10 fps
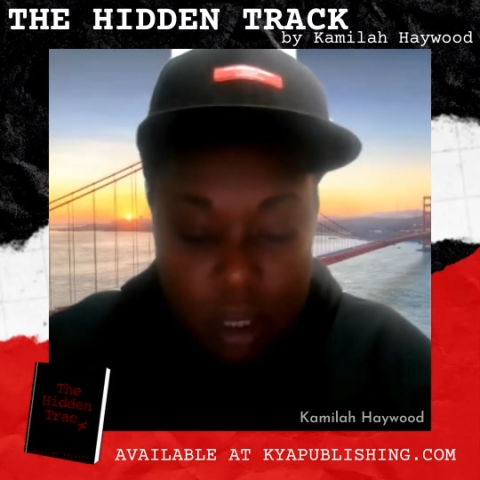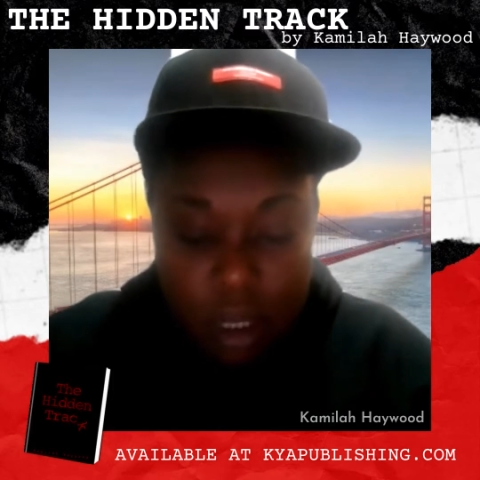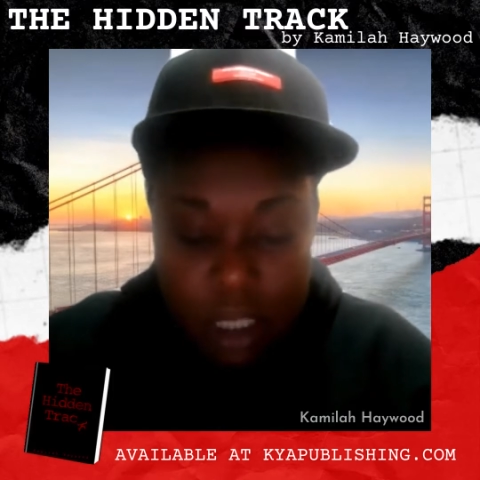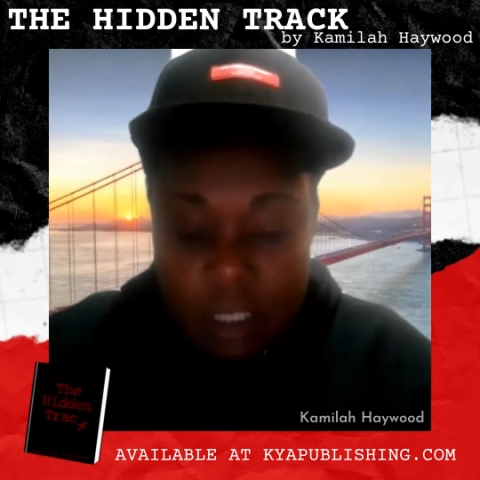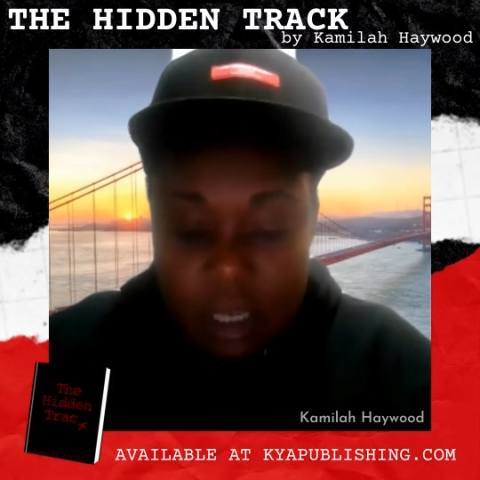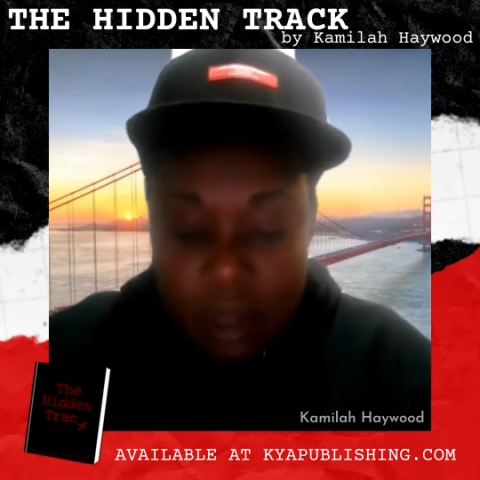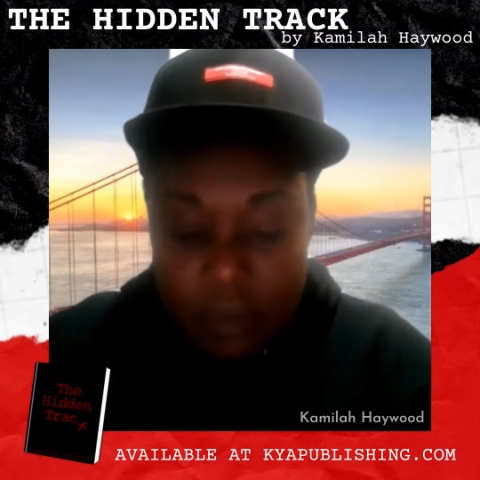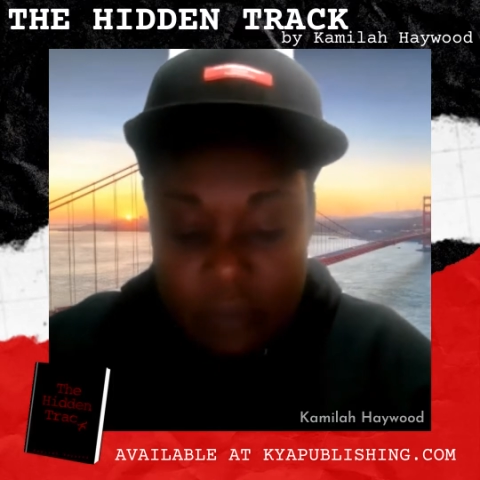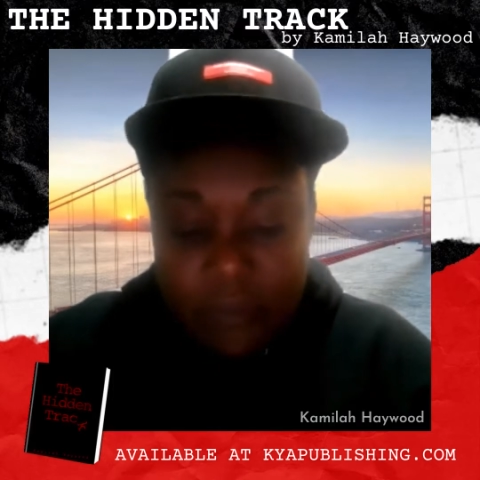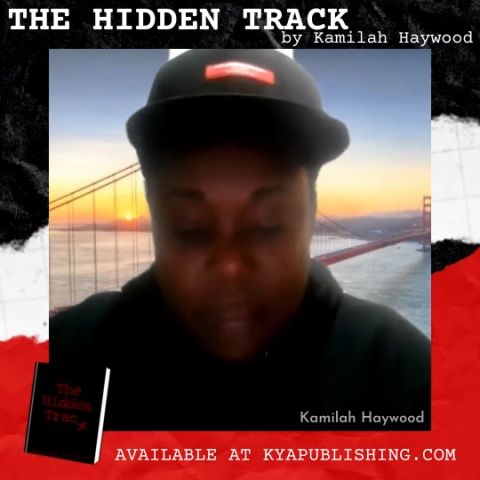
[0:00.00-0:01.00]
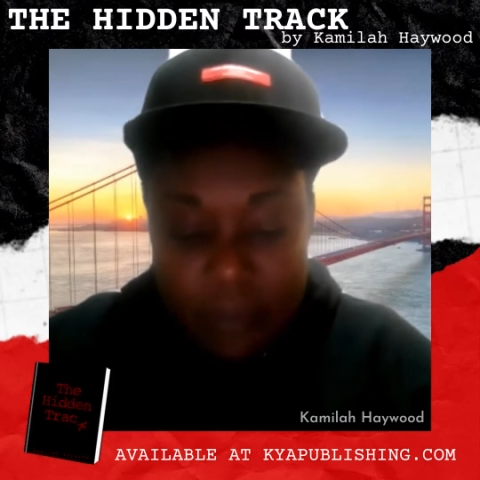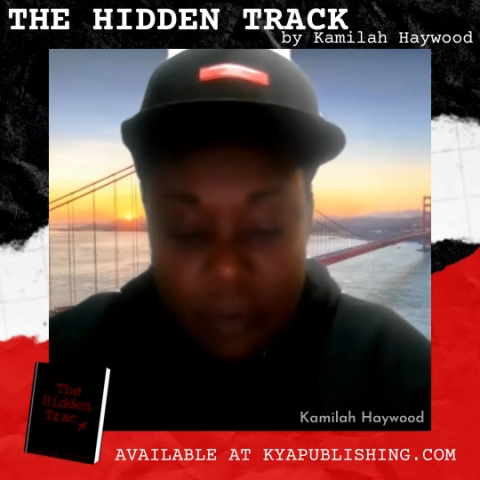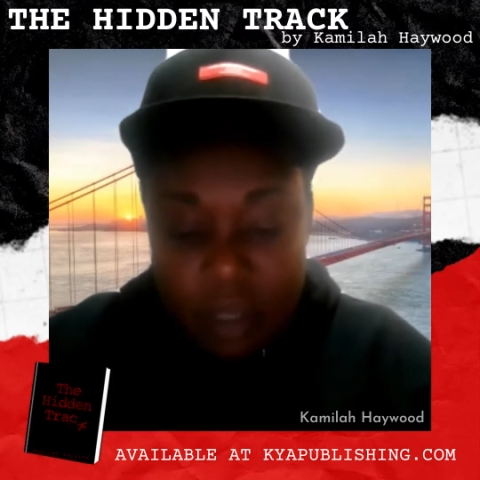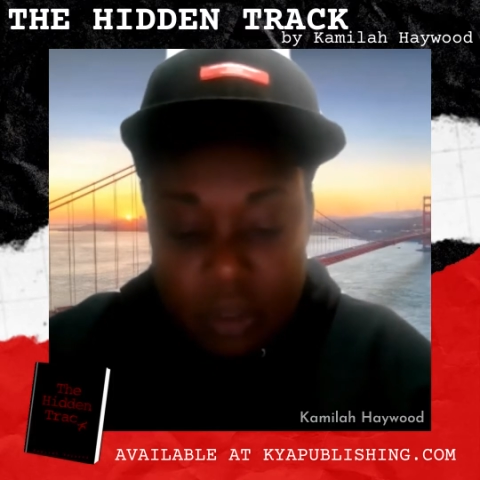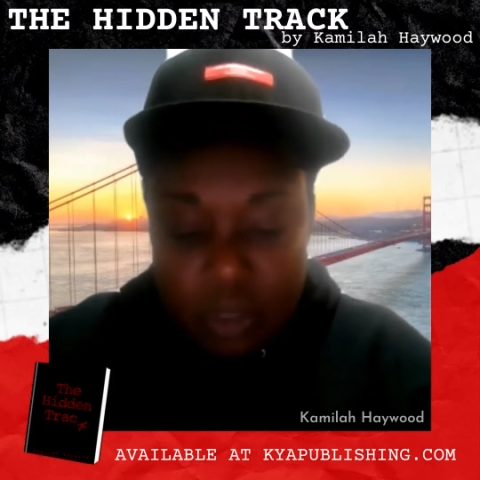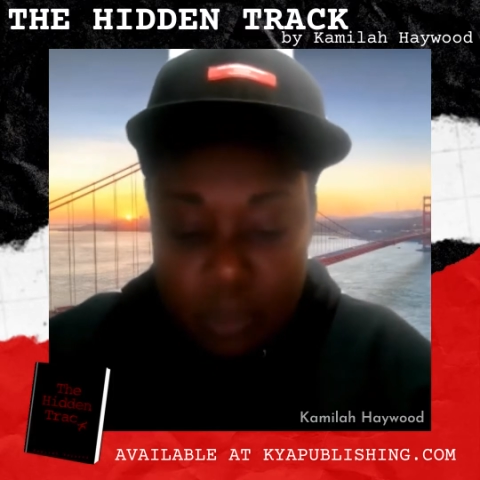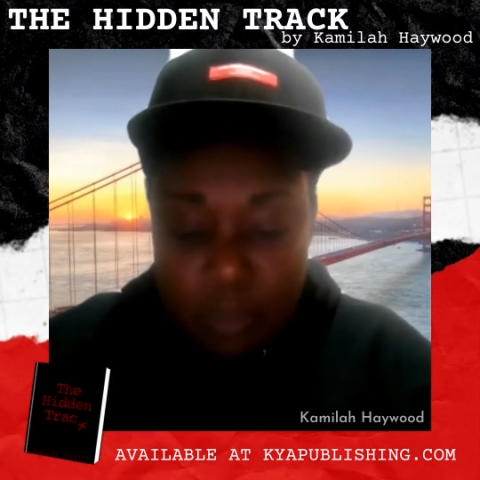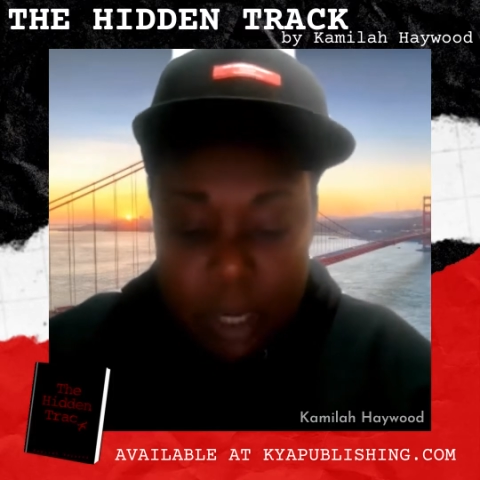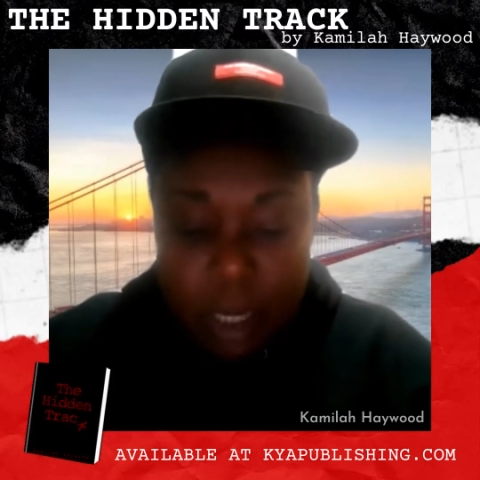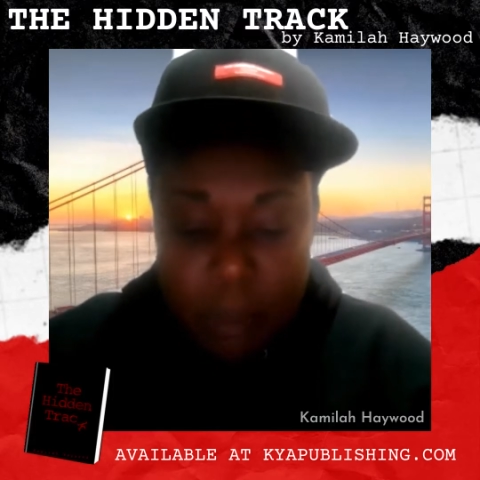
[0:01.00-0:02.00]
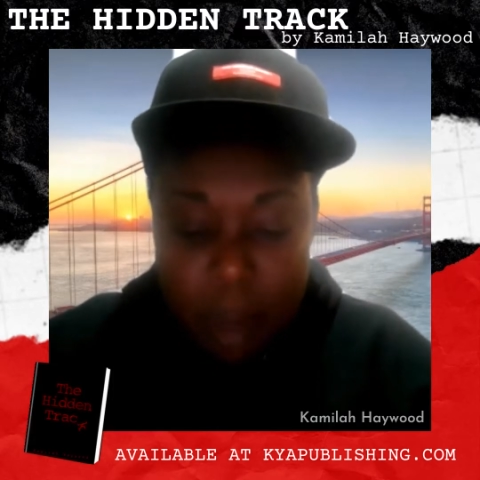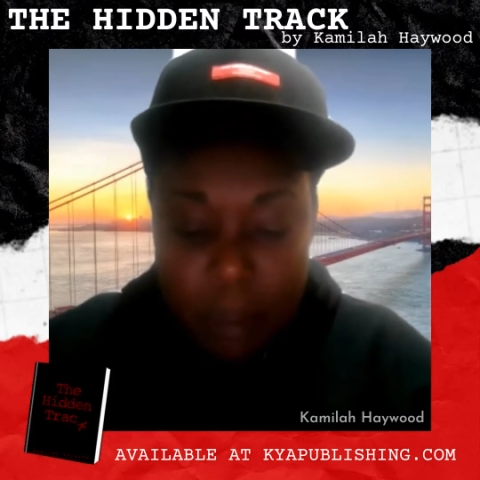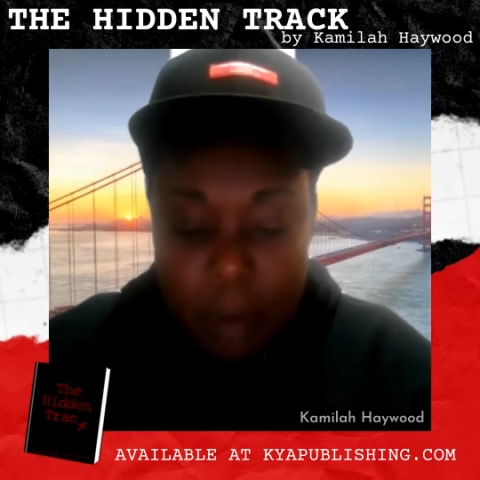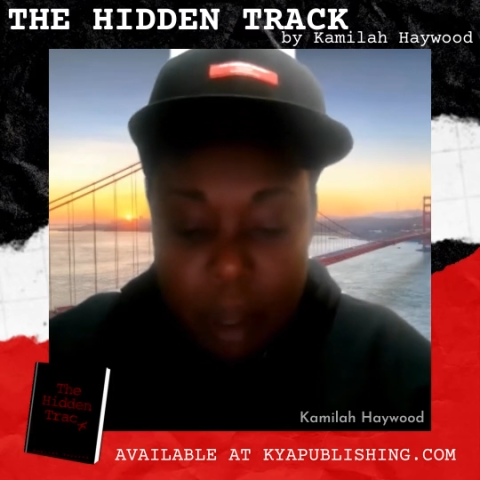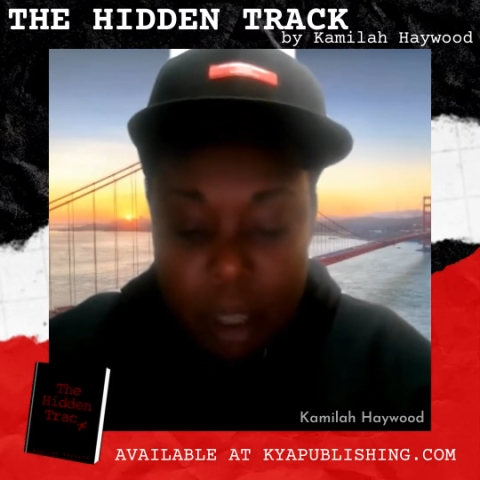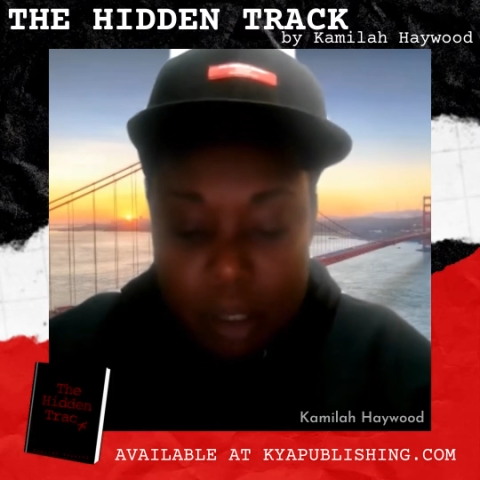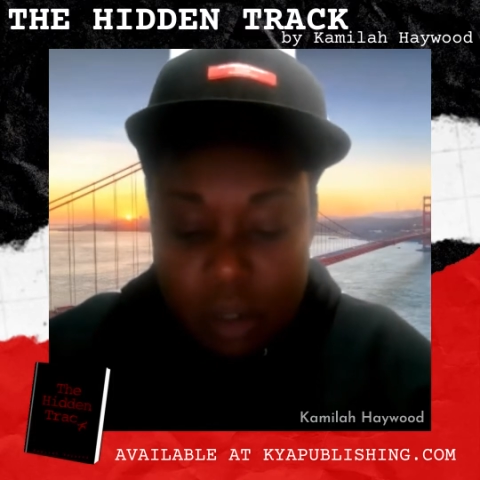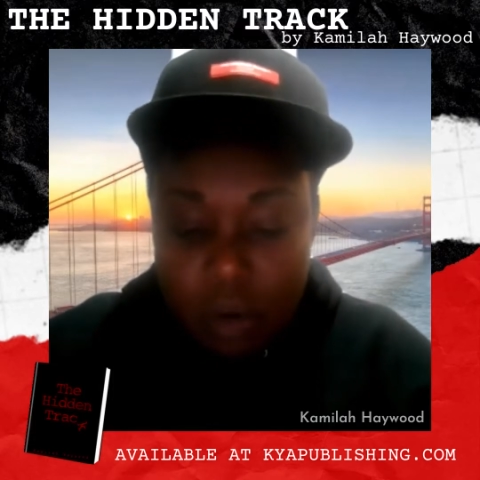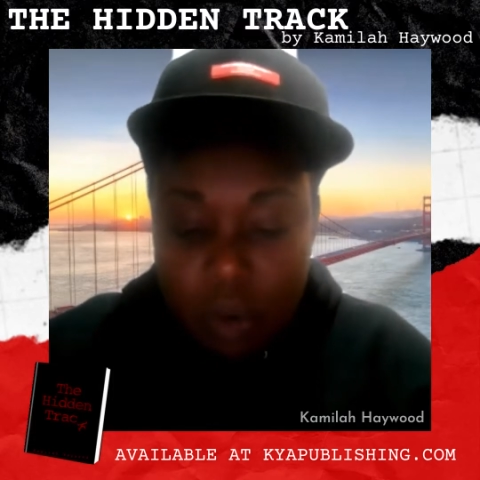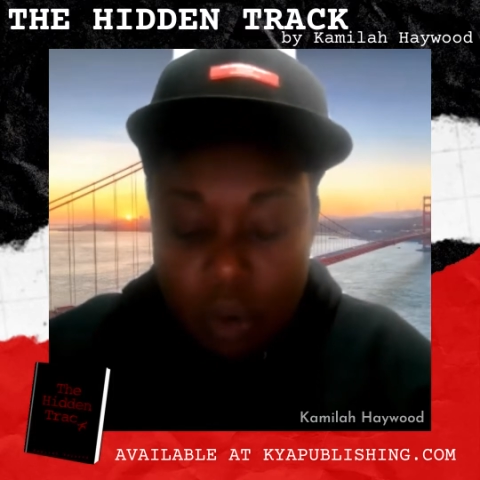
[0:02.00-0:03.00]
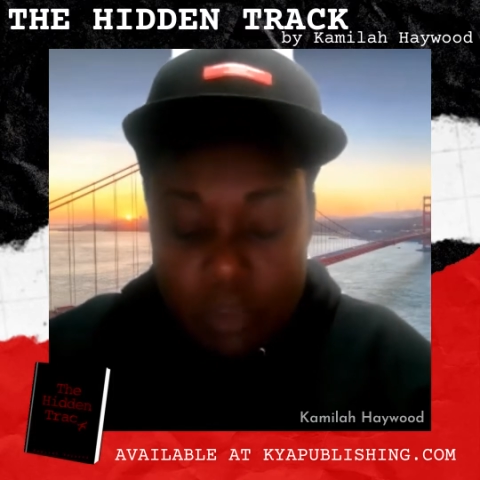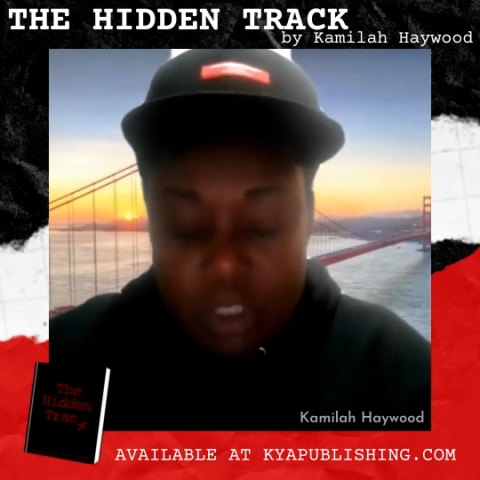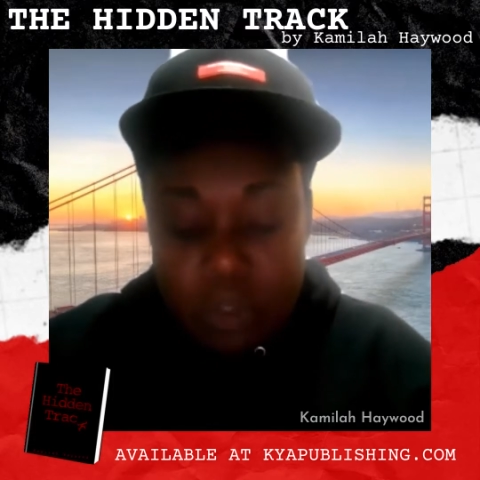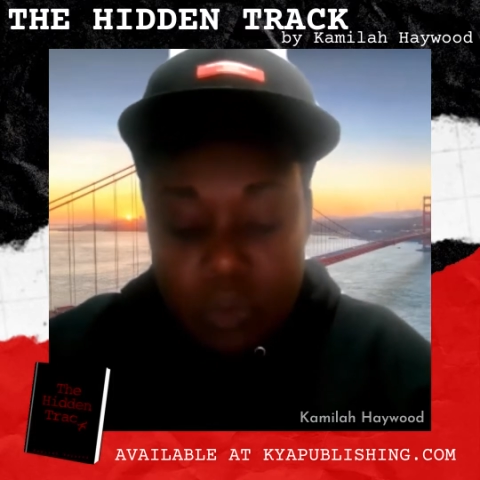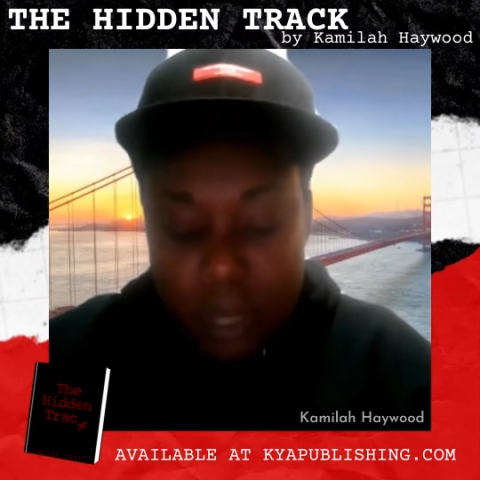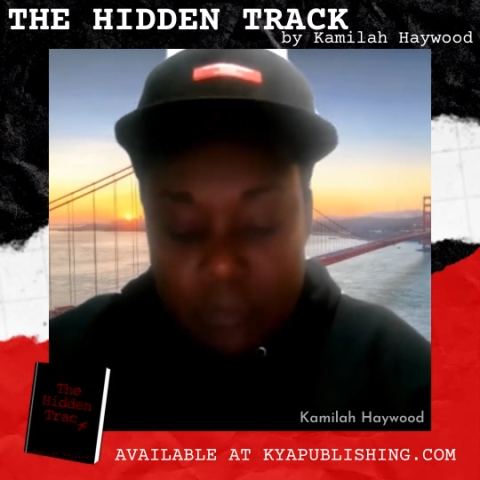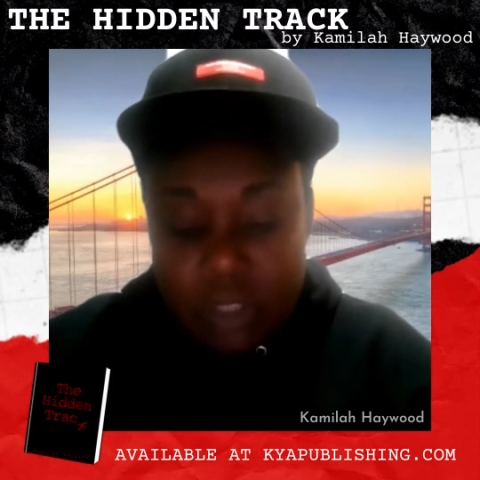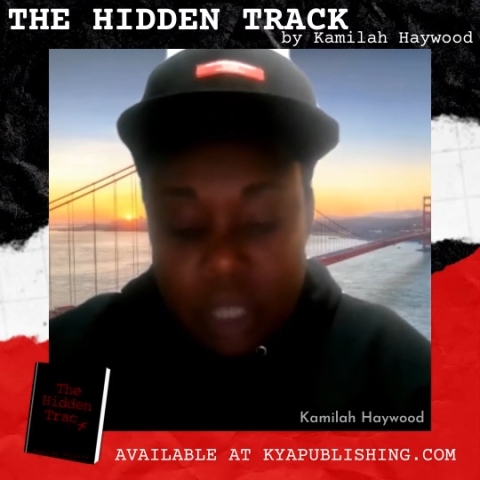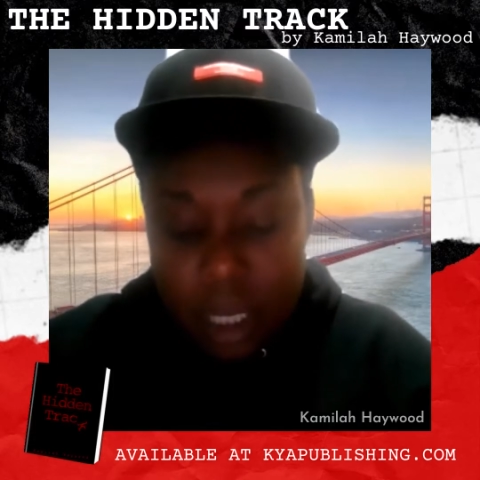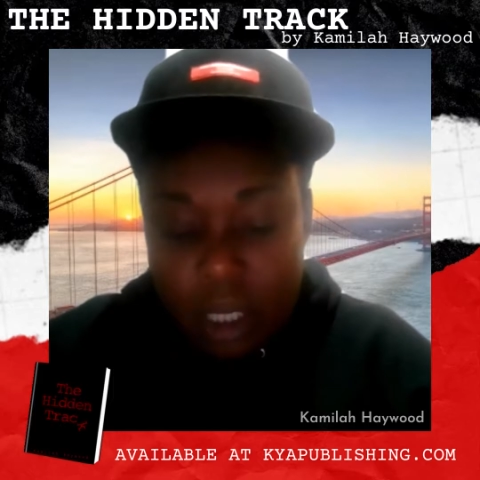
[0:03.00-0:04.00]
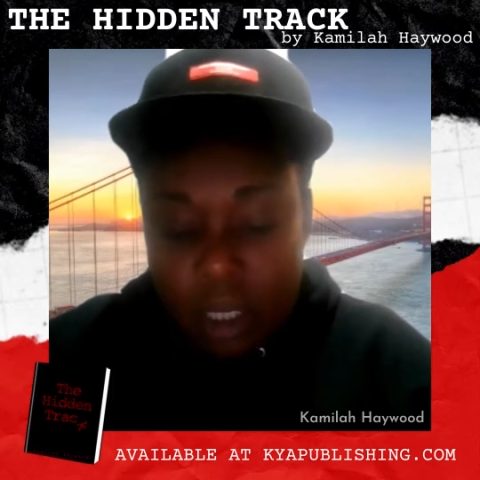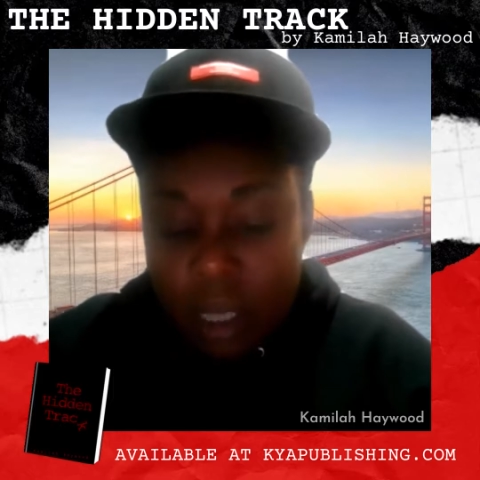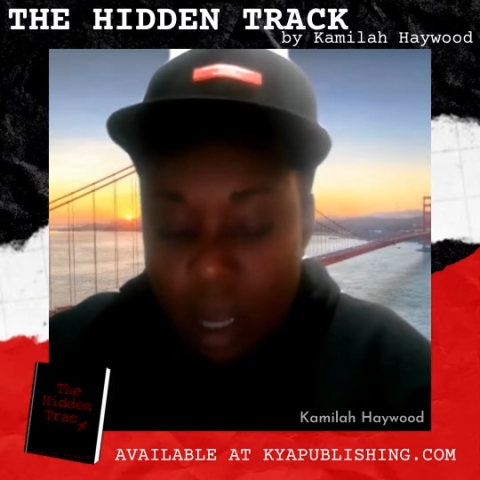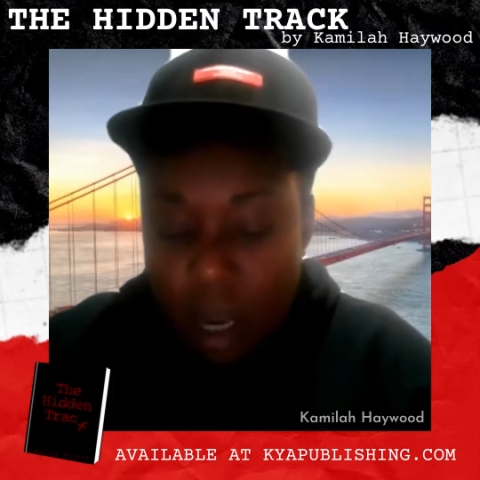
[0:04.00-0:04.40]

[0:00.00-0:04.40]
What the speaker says: That's another 500. You're breaking my balls. Go home to your wife, Johnny.